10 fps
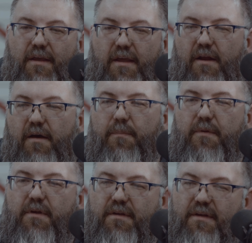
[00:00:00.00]
Get up
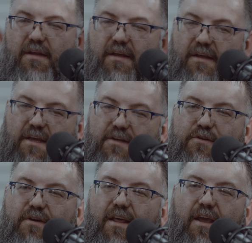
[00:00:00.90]
and get
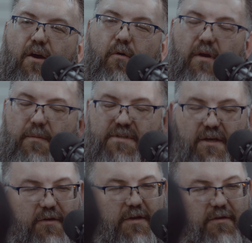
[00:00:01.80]
your day going. I'm
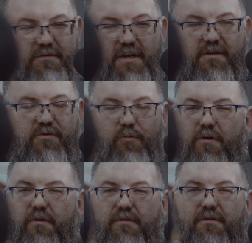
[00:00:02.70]
telling you, it'll change your world.